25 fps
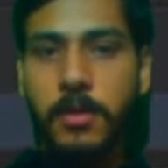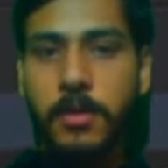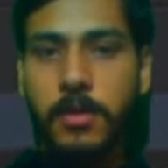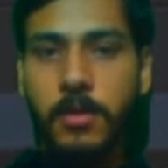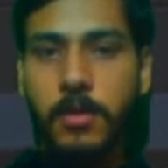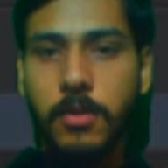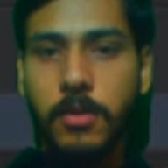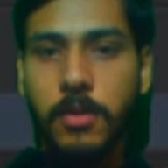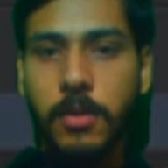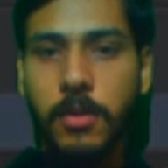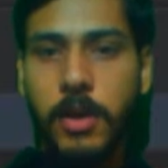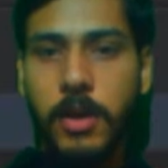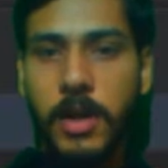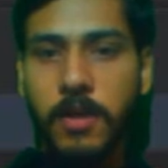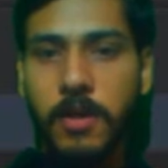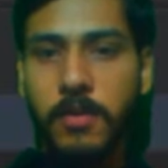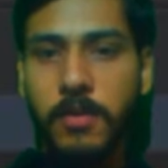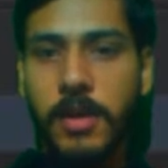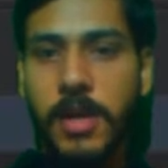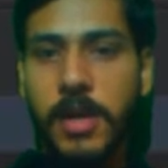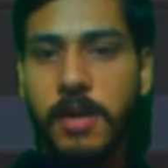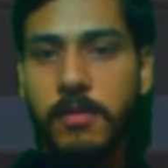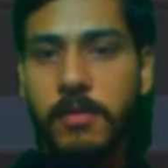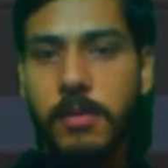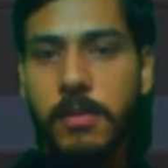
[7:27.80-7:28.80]
so
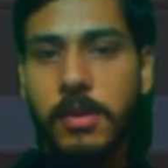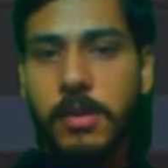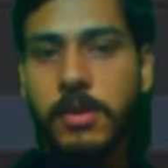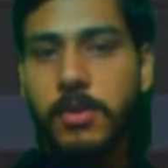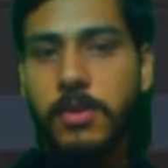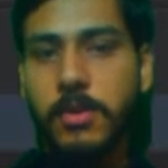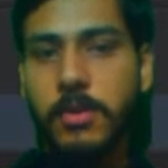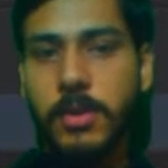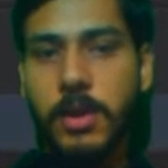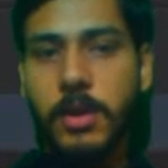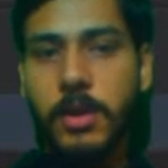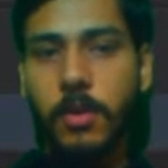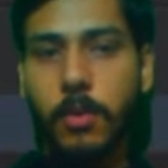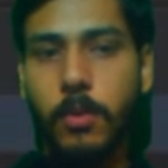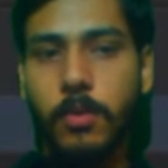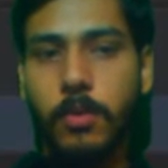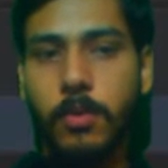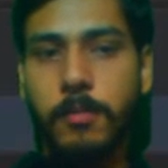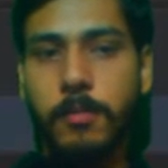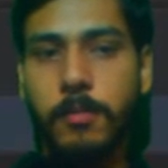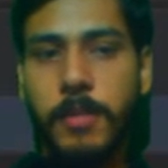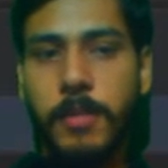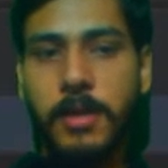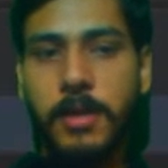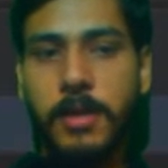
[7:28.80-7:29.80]
equals to
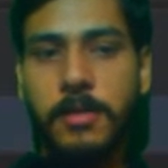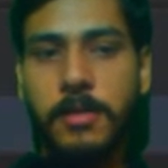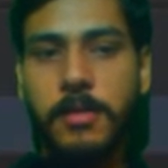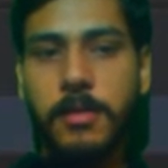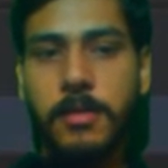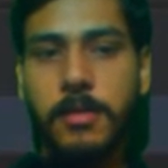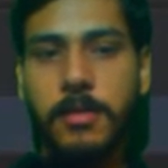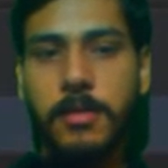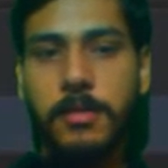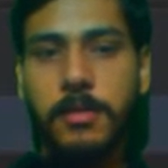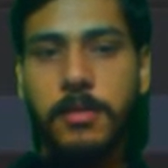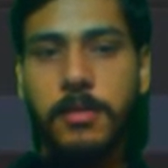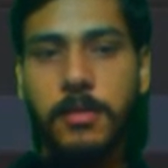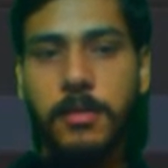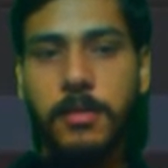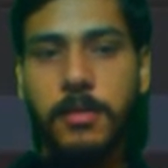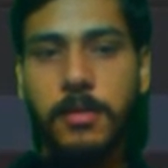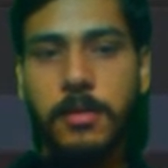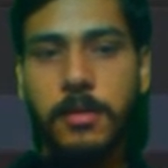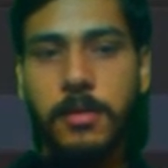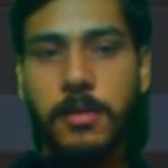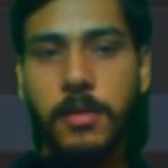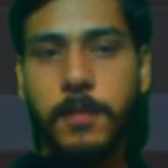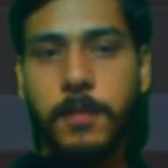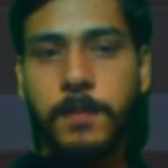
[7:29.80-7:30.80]
0, means
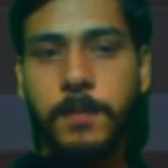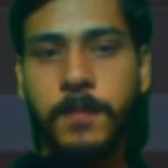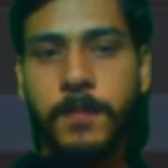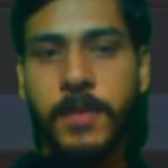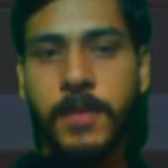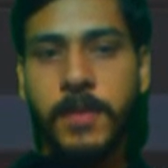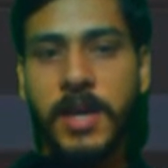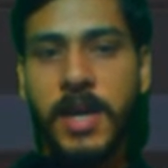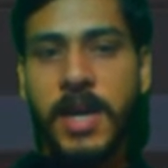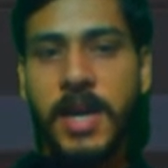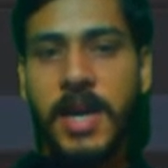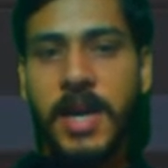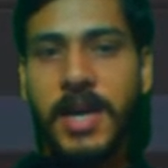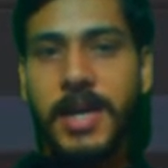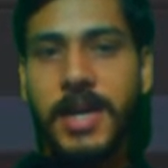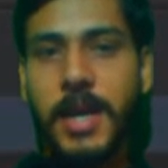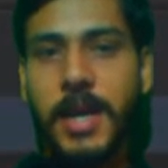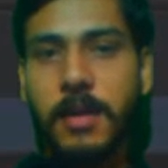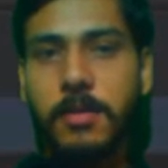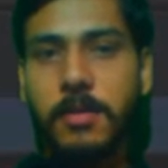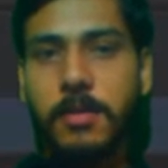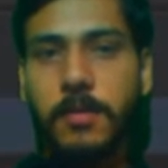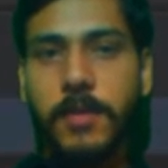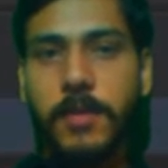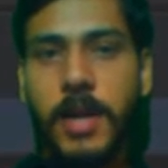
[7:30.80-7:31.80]
the
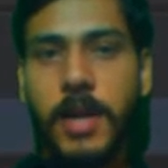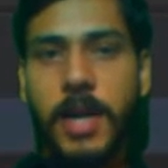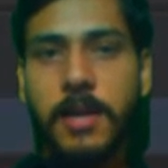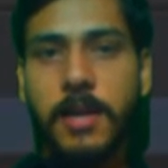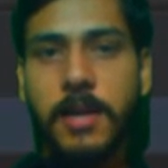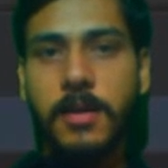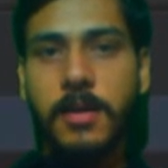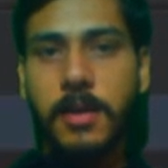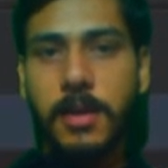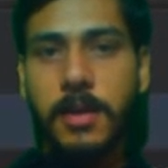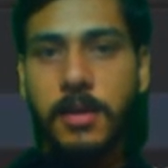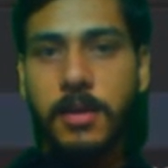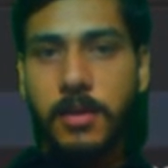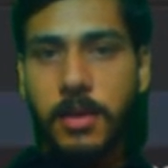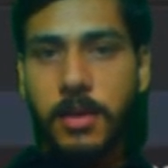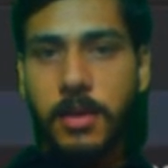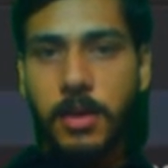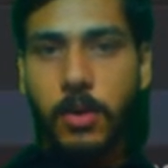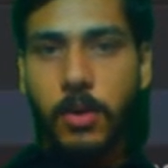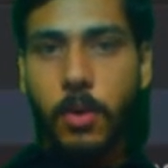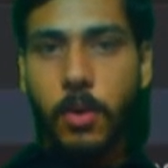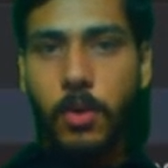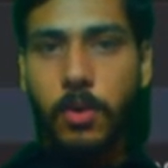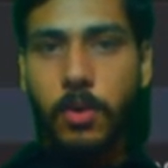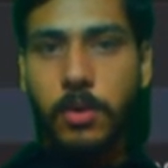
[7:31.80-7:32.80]
index of red is
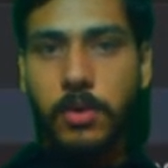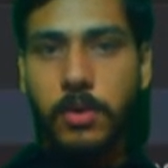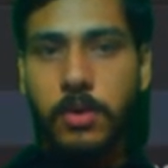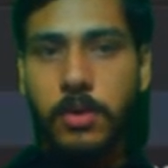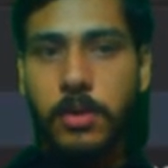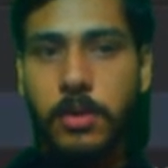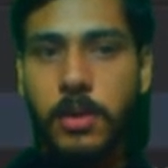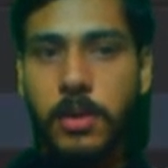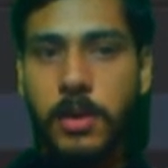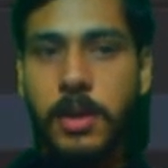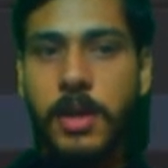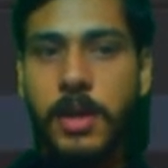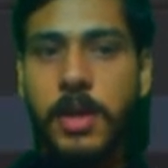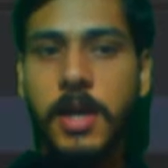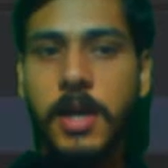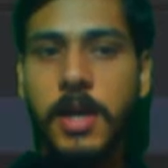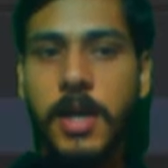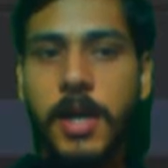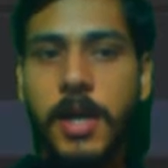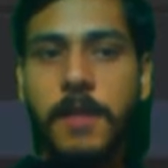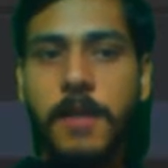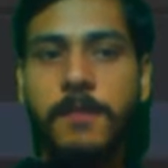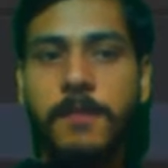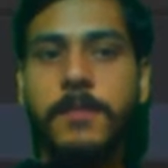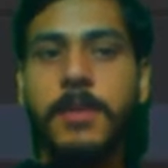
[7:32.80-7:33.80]
0.
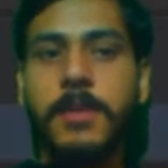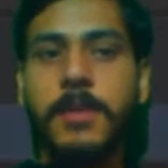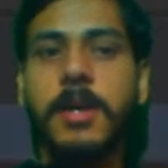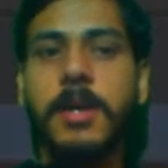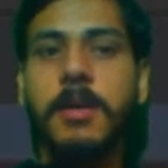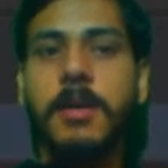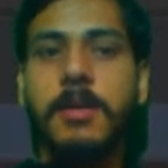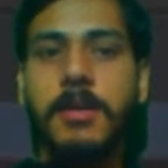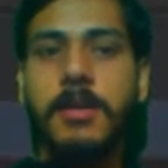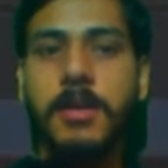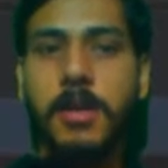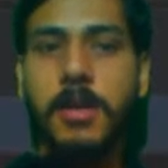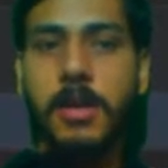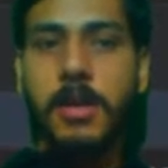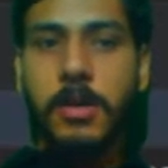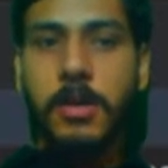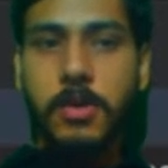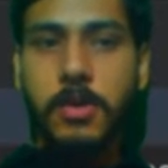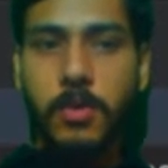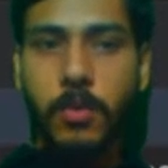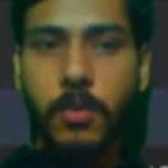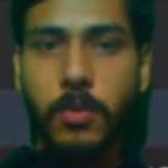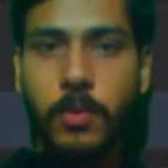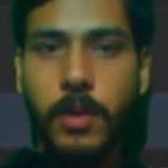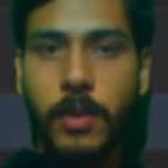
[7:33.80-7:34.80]
If the condition
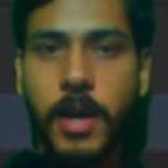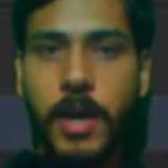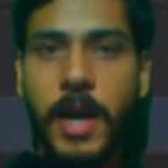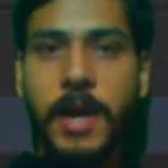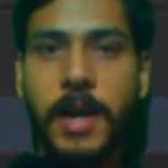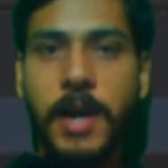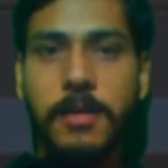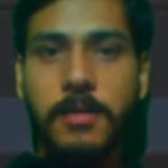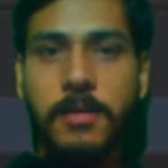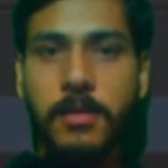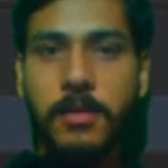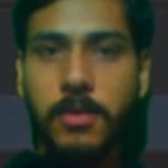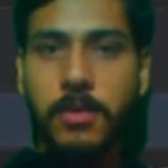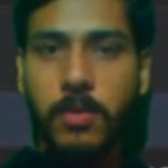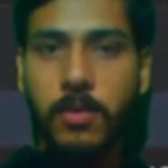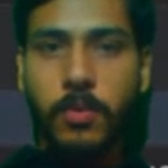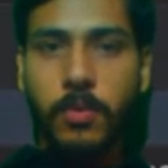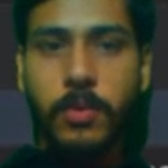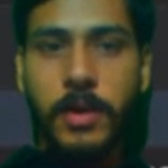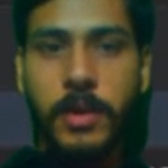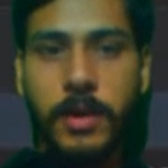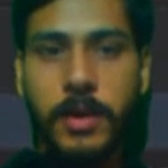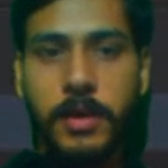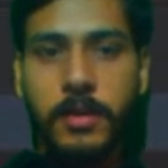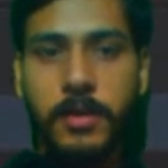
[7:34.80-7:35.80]
is true, as
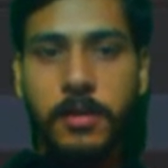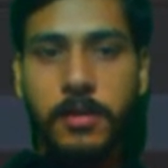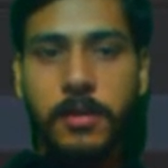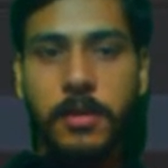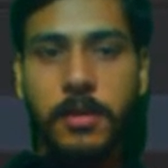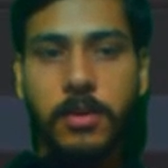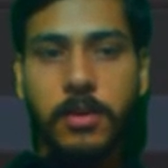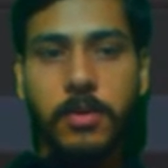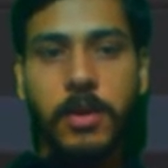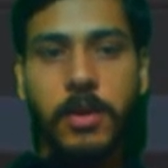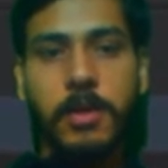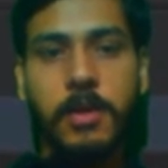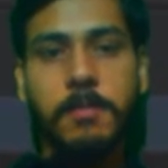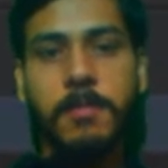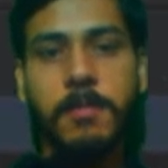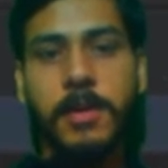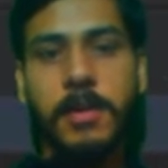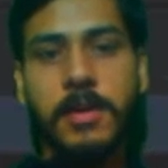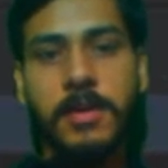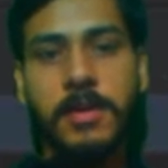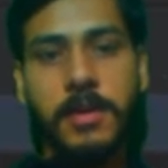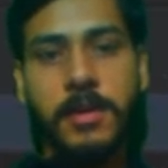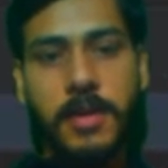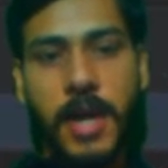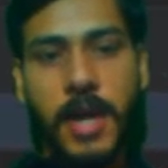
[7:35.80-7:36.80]
true here, so it
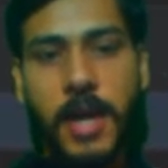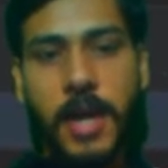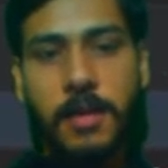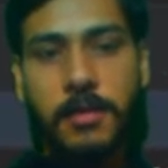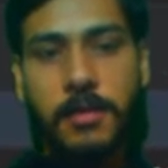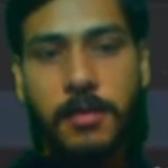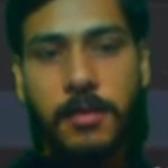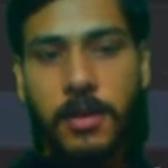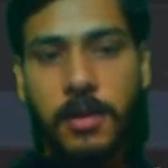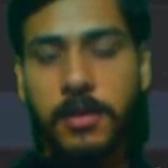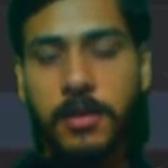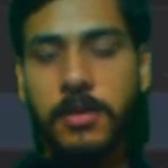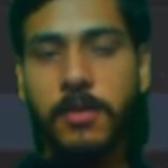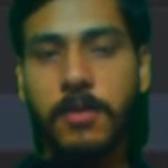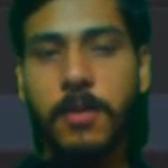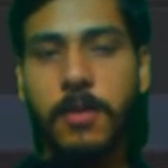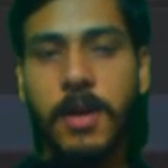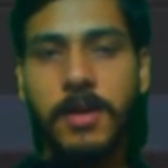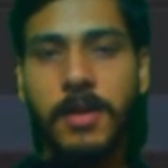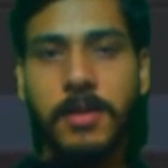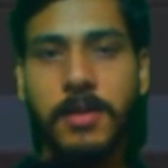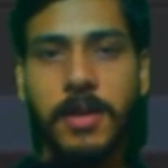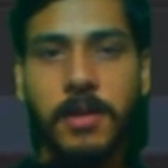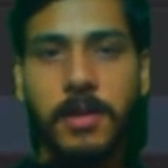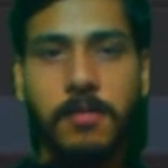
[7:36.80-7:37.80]
print yes,
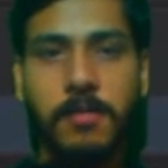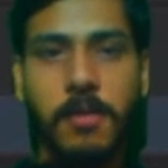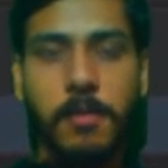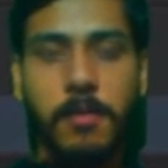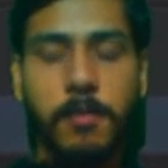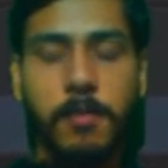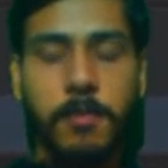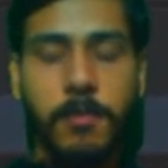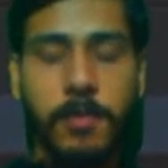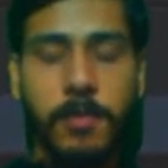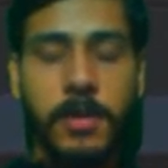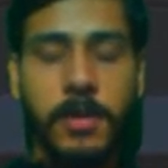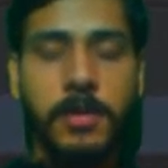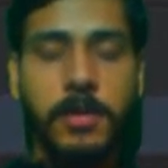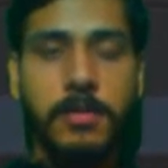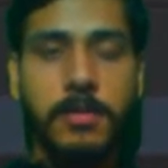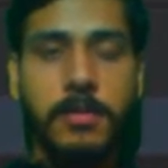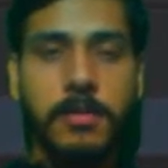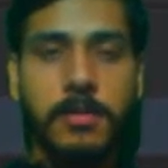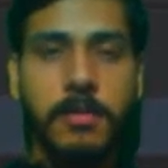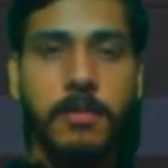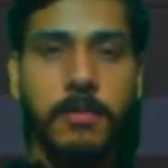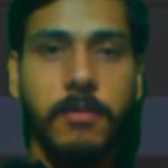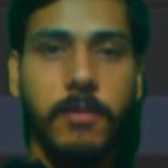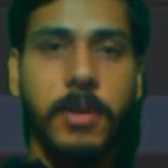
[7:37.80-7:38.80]
otherwise it will
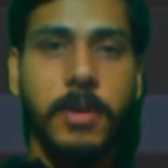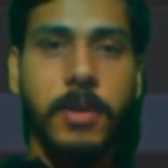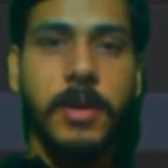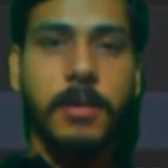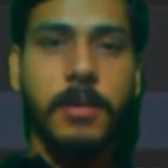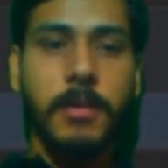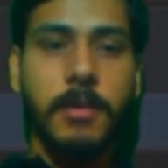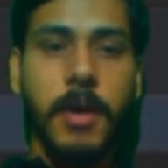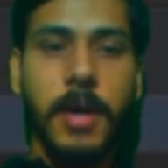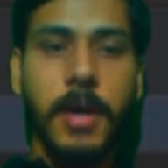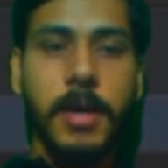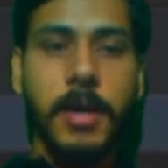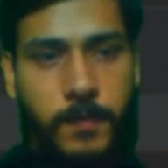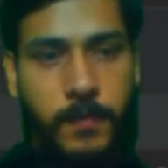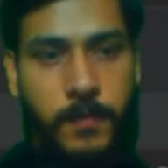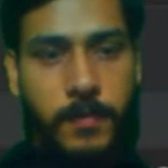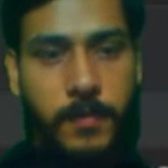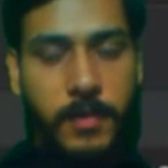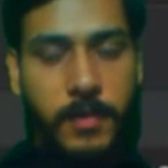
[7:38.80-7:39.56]
print retry.